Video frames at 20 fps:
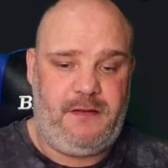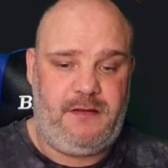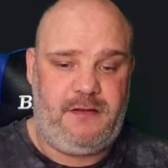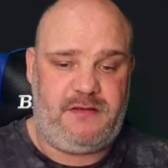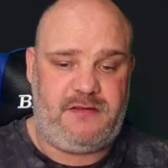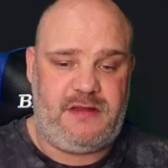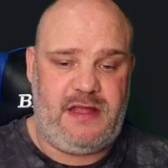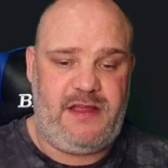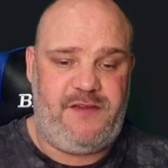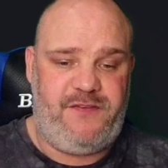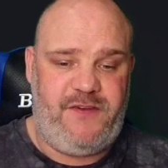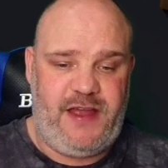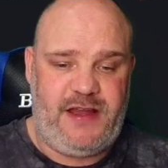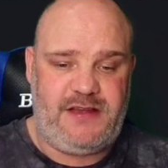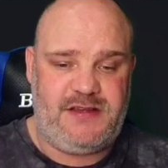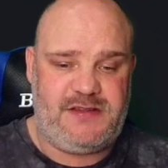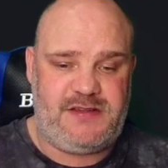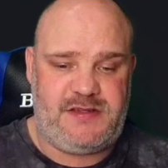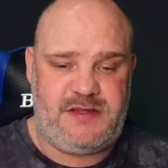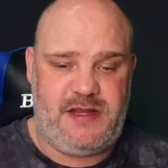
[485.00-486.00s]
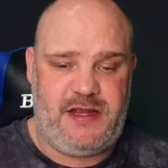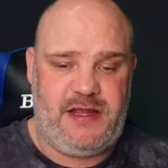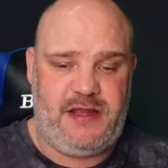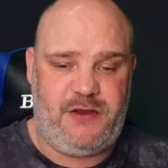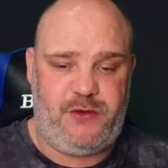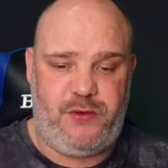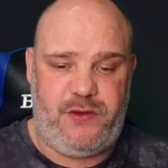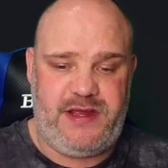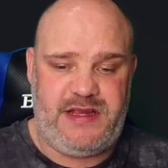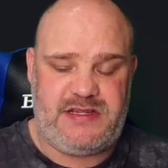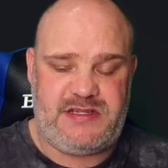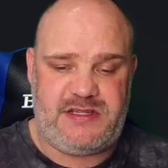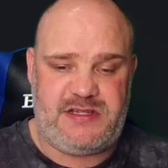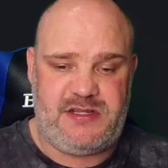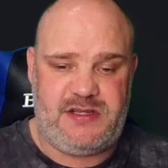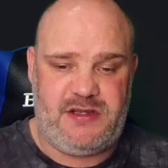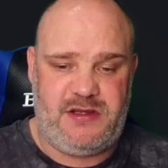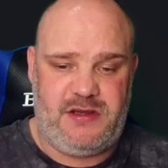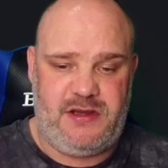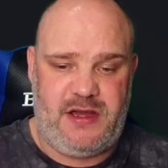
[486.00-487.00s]
Defense increased
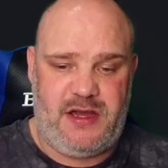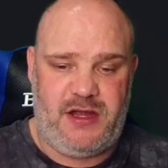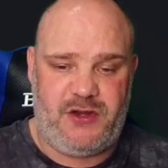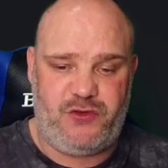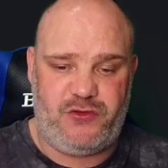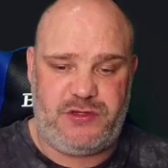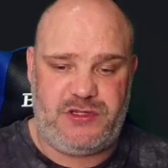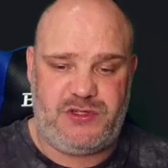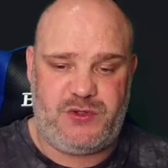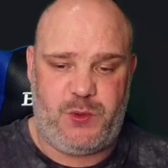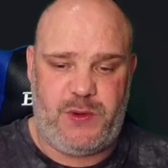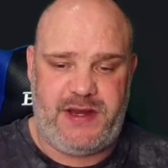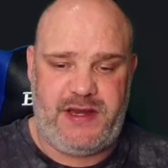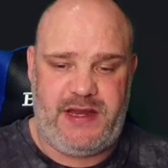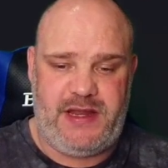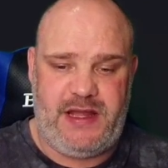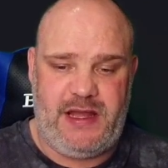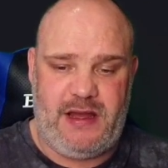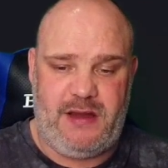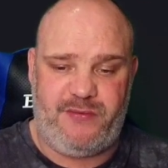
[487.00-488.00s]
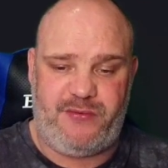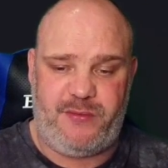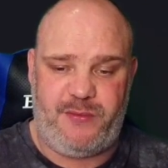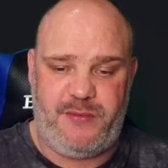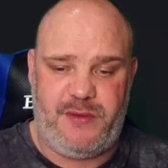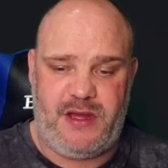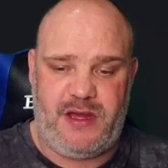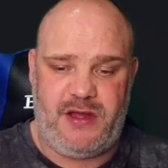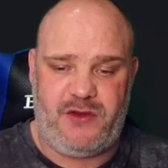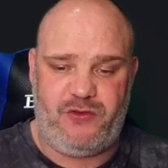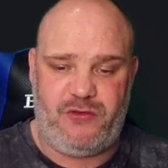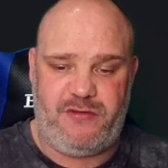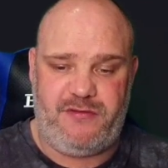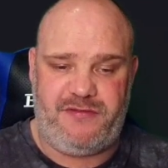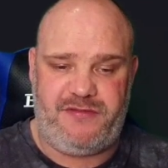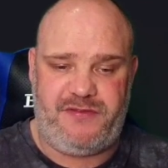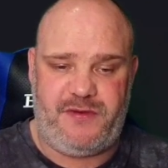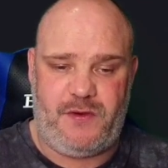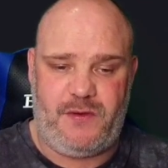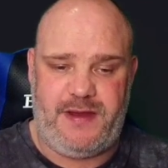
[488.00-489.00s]
to 120, up from
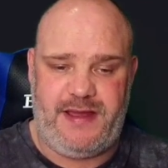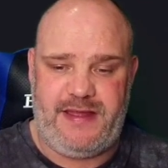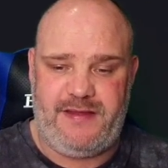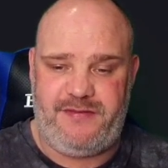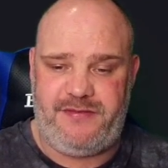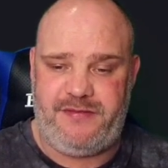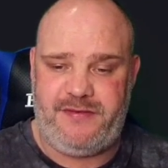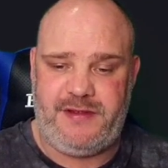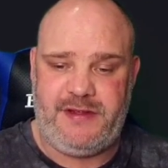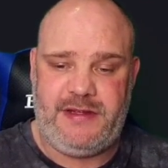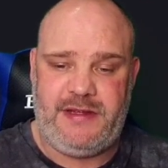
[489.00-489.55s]
105.